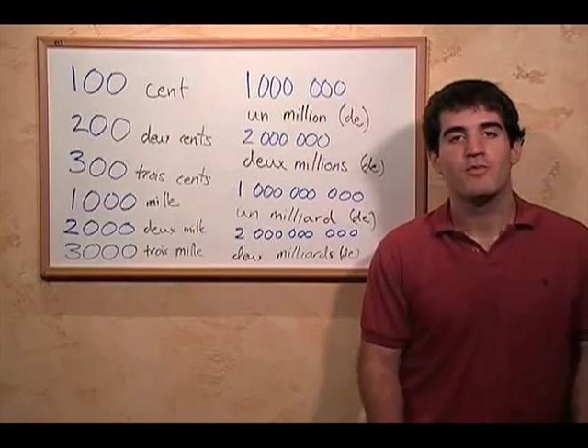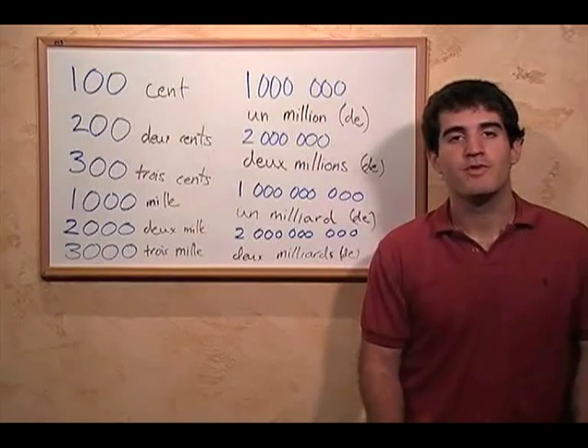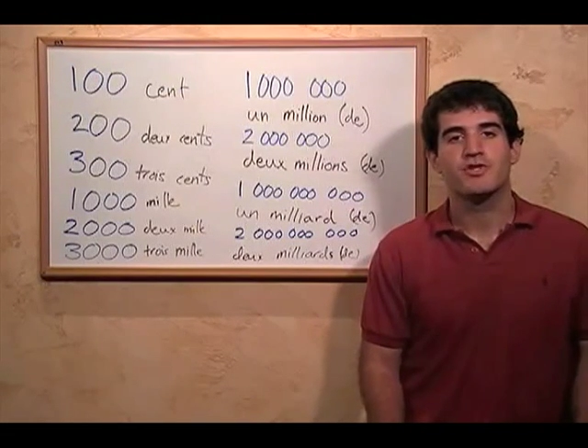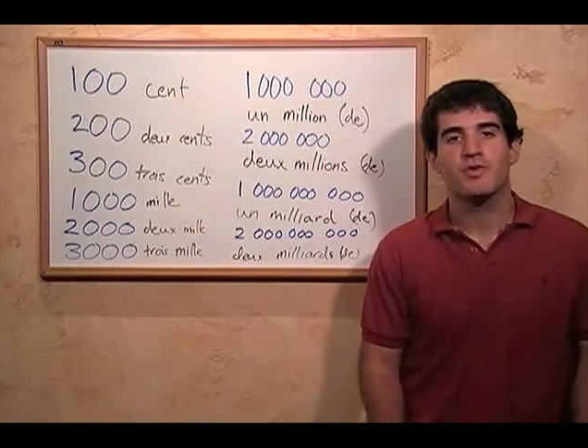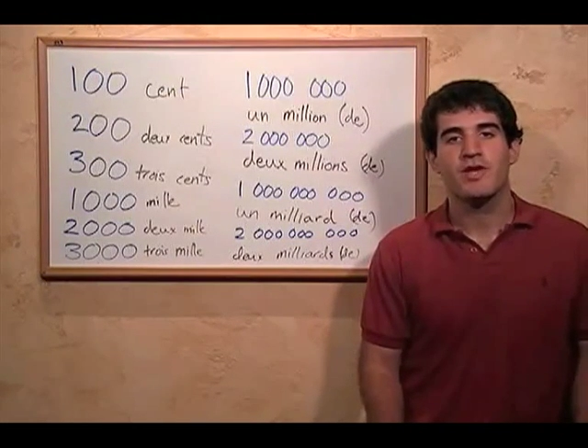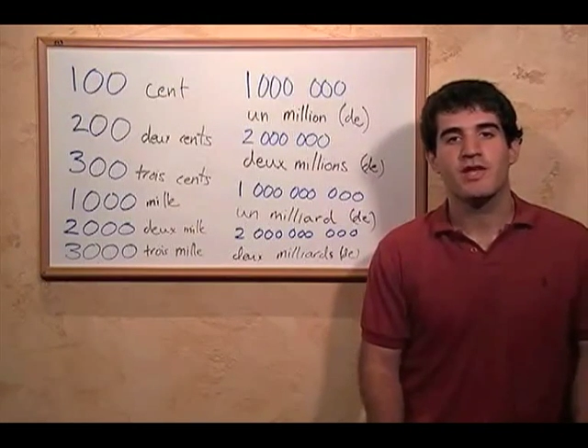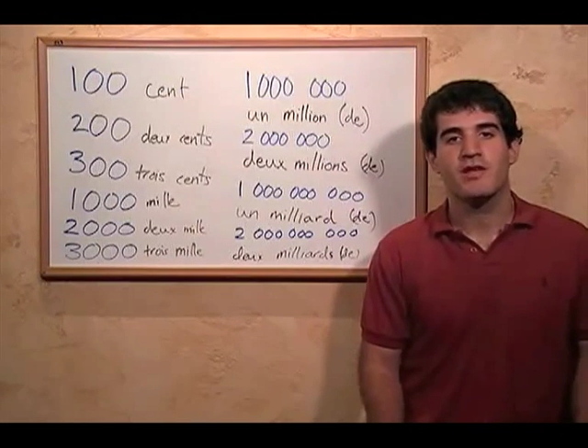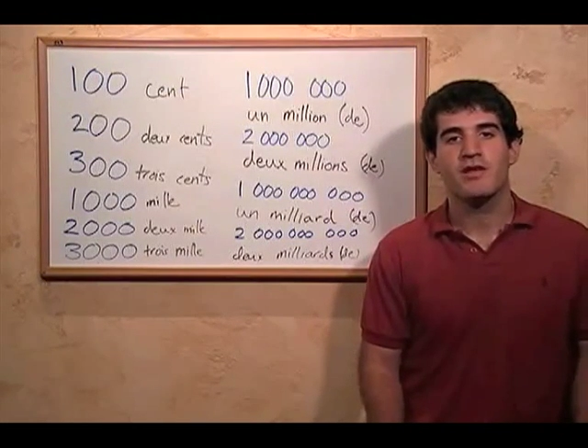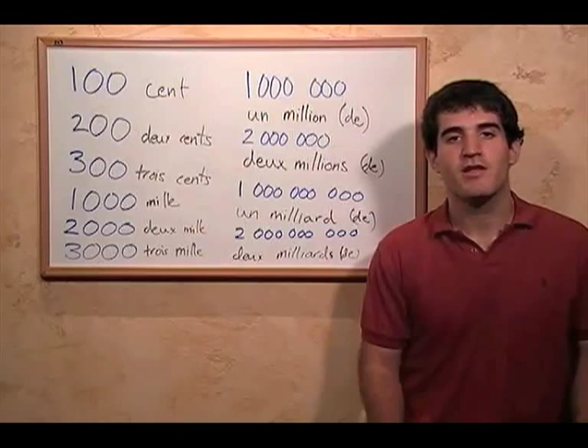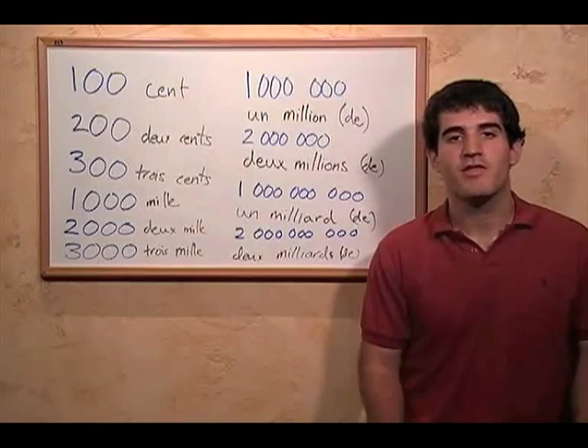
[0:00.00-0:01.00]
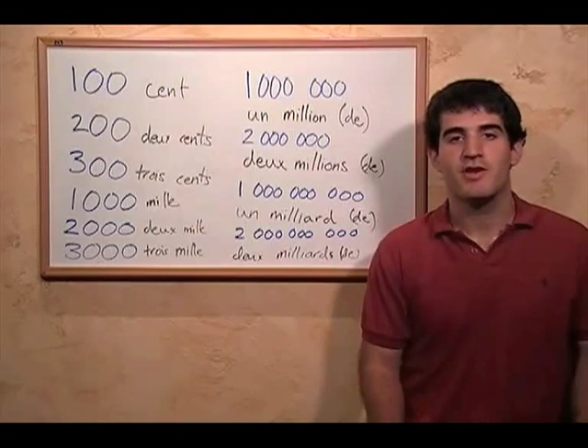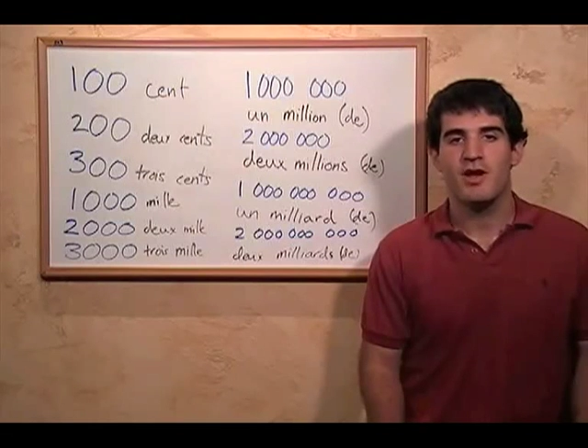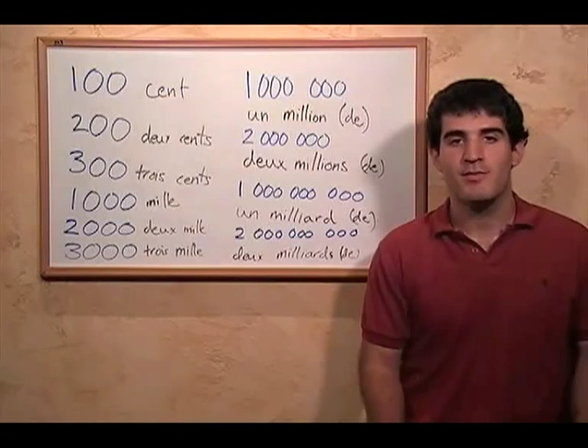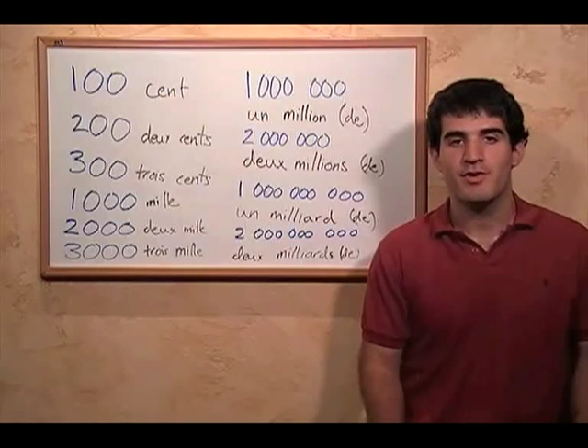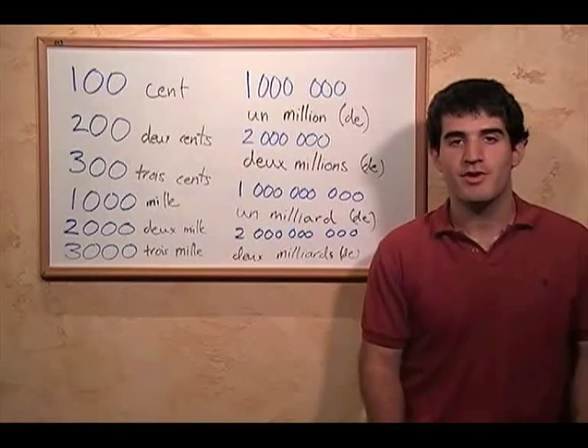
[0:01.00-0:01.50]
between the
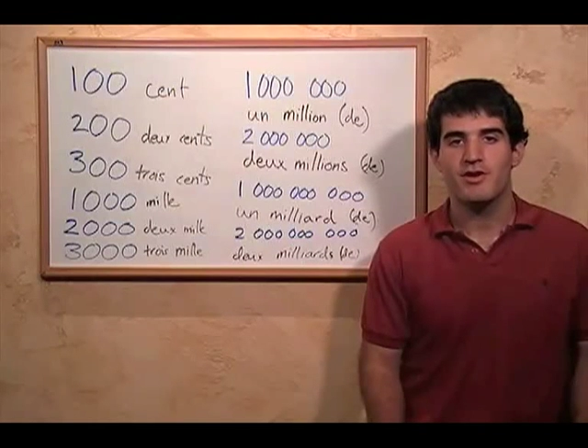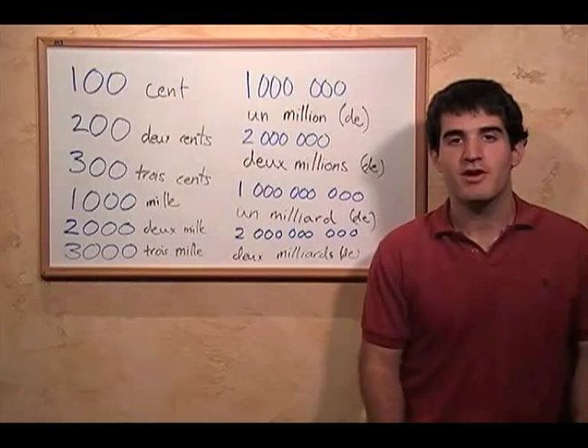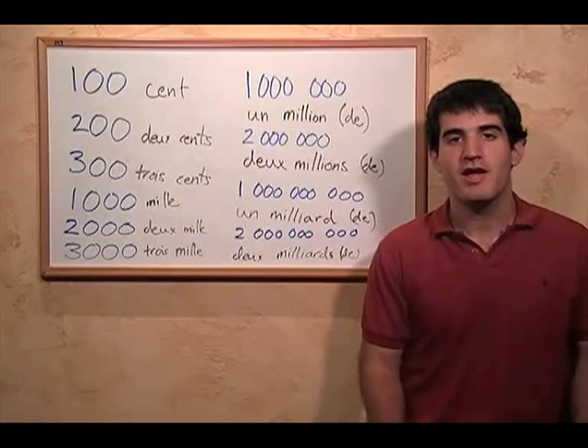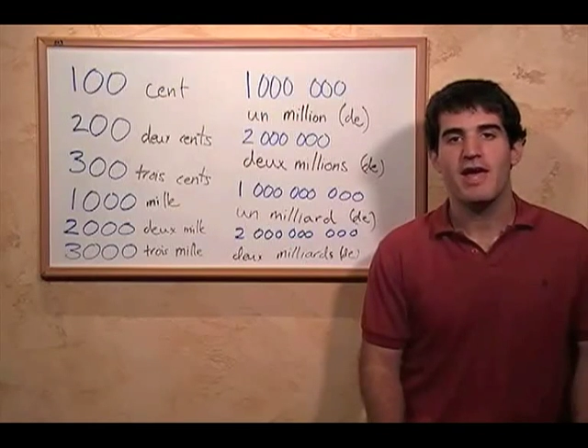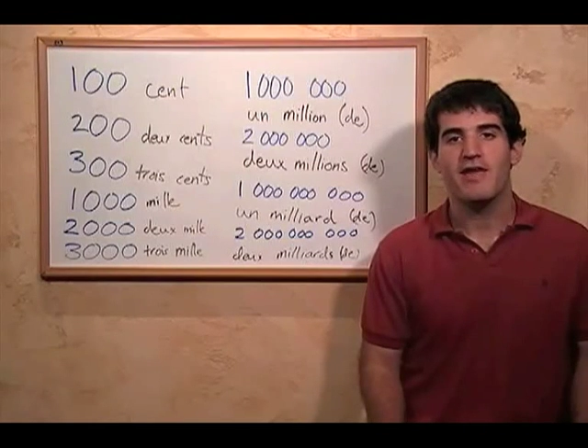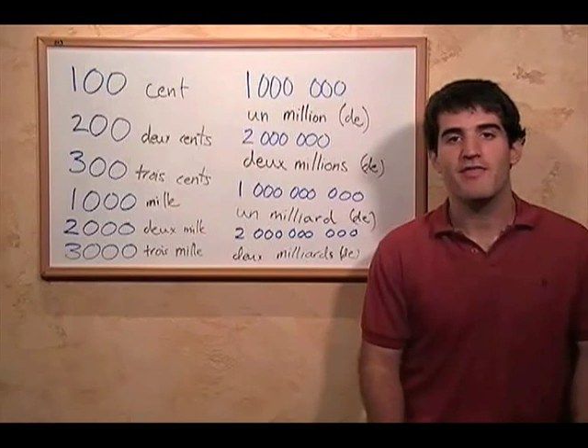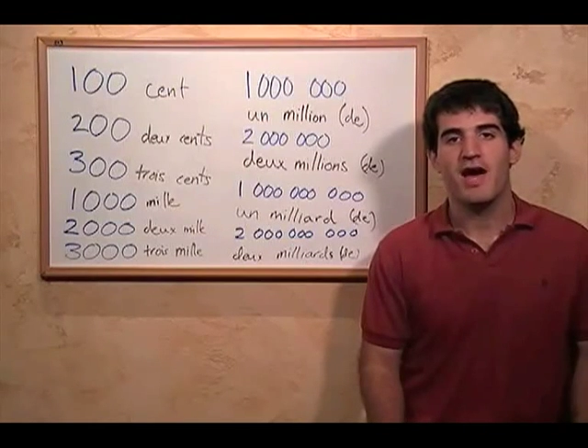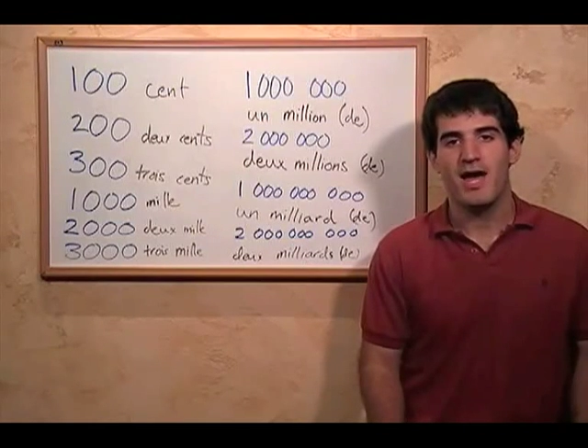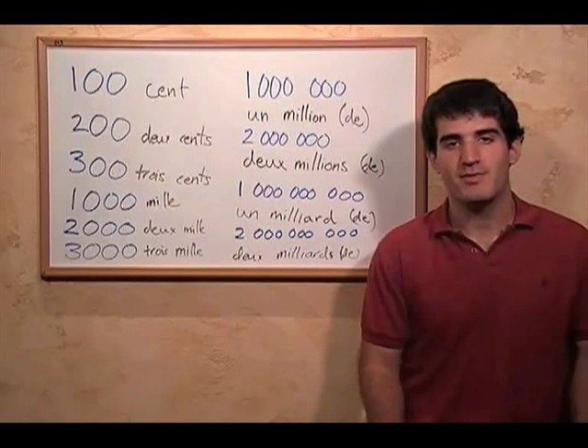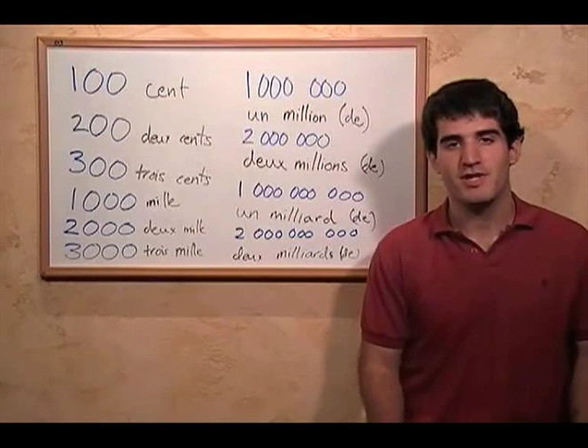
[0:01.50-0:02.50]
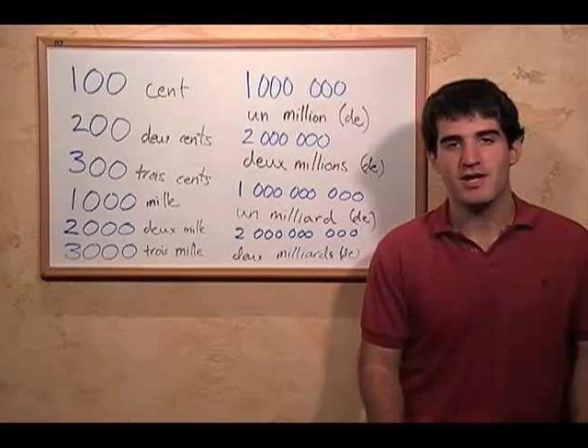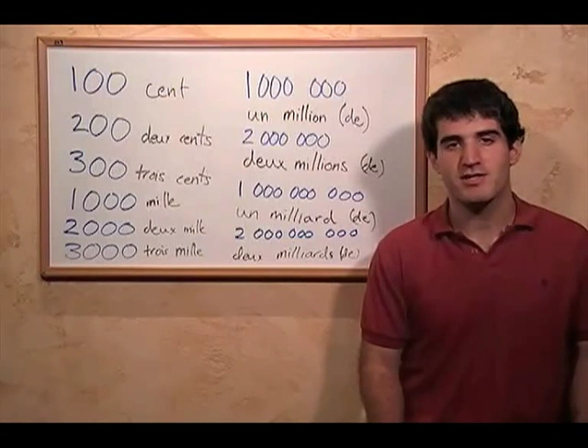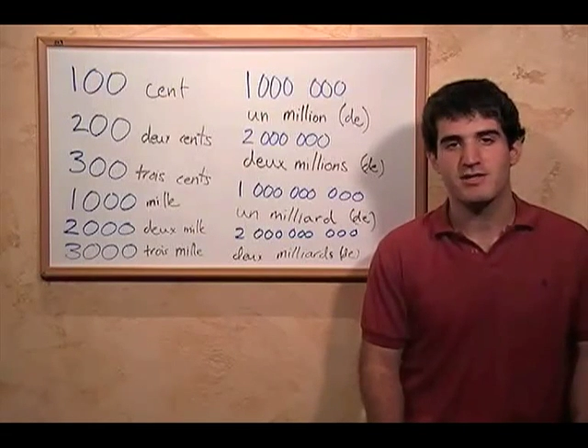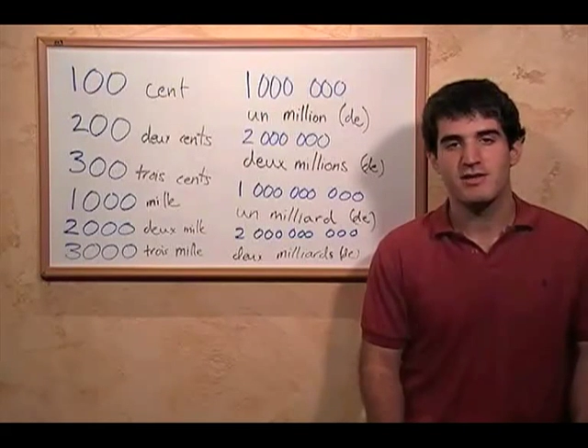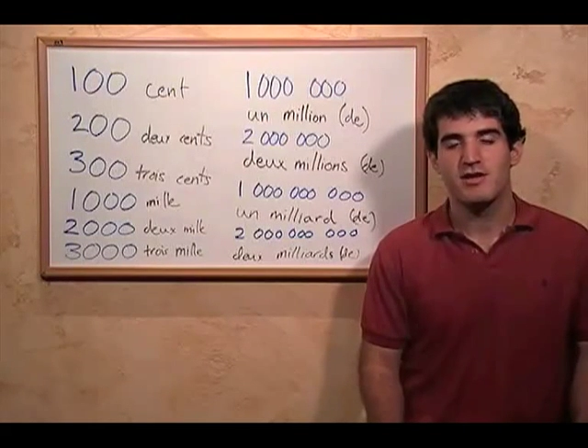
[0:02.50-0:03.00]
number and the object.